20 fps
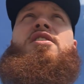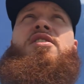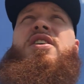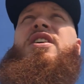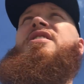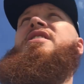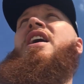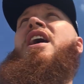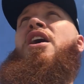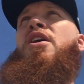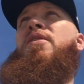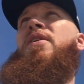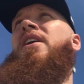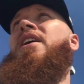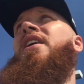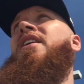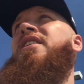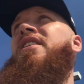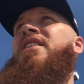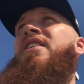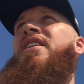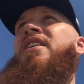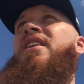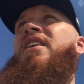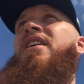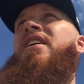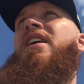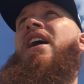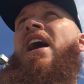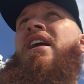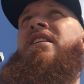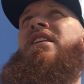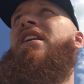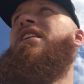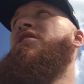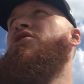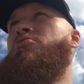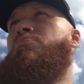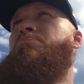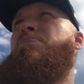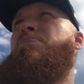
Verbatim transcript: this area, and it is